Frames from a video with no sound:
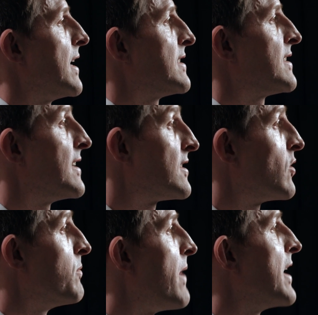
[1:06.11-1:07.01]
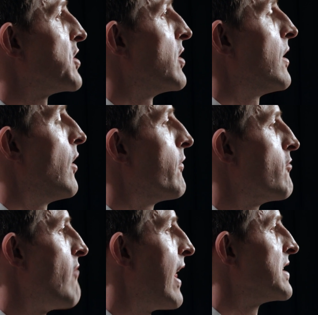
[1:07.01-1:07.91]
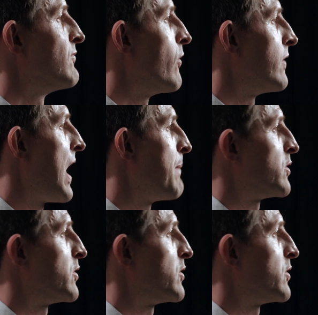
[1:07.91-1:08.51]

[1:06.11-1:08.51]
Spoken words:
a statistical measure of the relative overlap